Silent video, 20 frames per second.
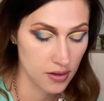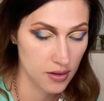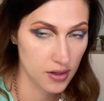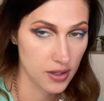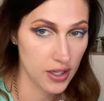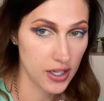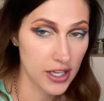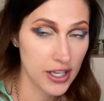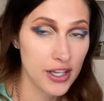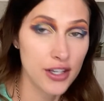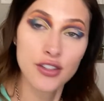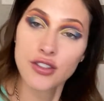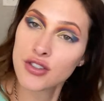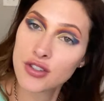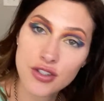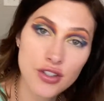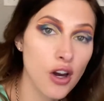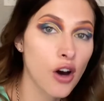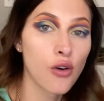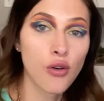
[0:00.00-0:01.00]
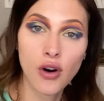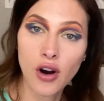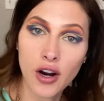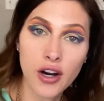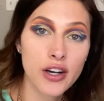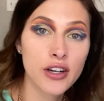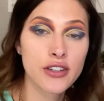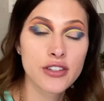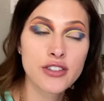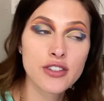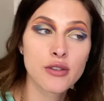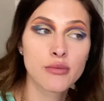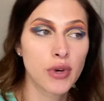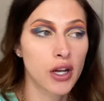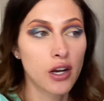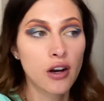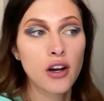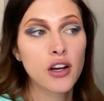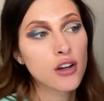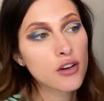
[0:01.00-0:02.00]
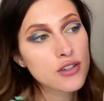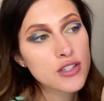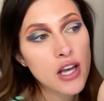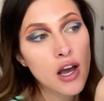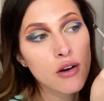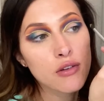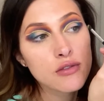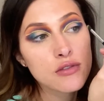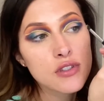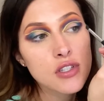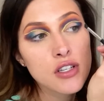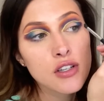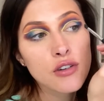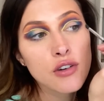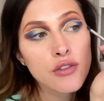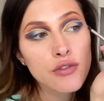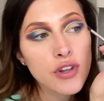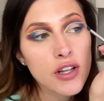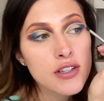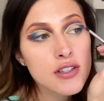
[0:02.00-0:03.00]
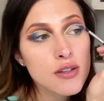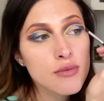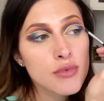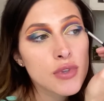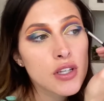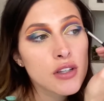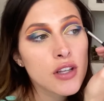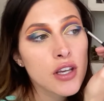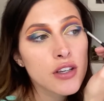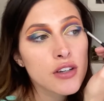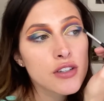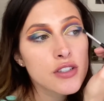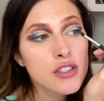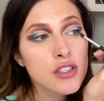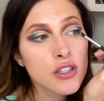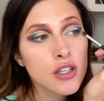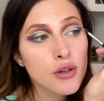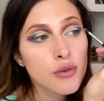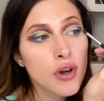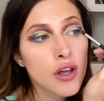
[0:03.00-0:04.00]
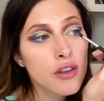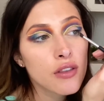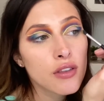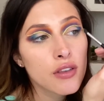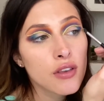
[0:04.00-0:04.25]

it is so hard. So my heart goes out to you if that's something that you're dealing with.